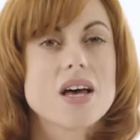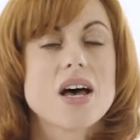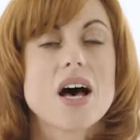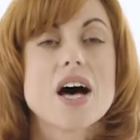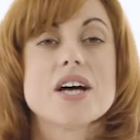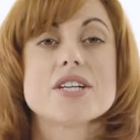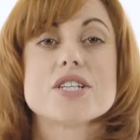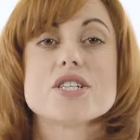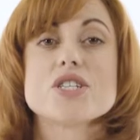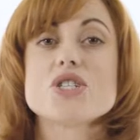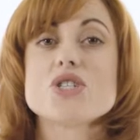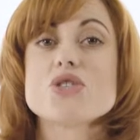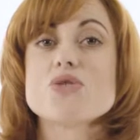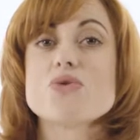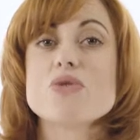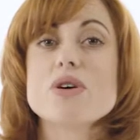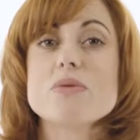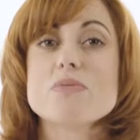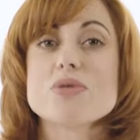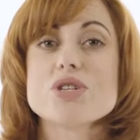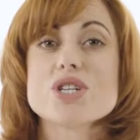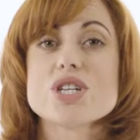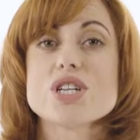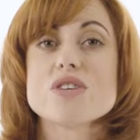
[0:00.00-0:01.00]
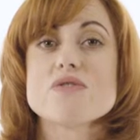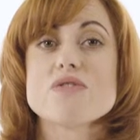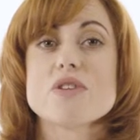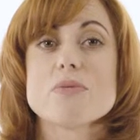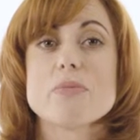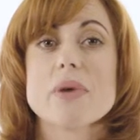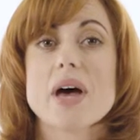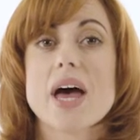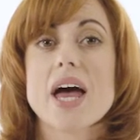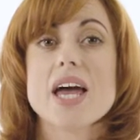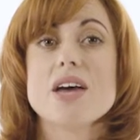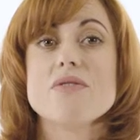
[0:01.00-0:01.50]
a description of the
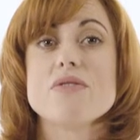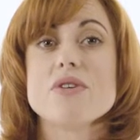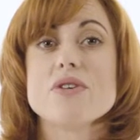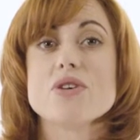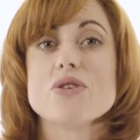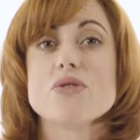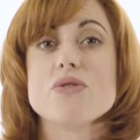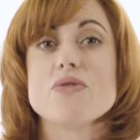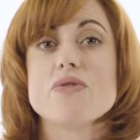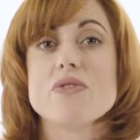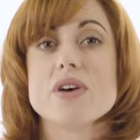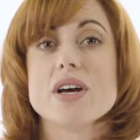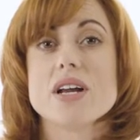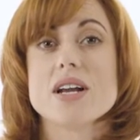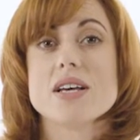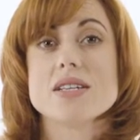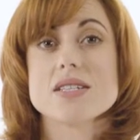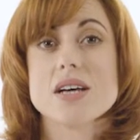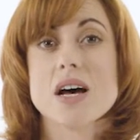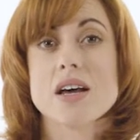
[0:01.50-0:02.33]
behavior you feel is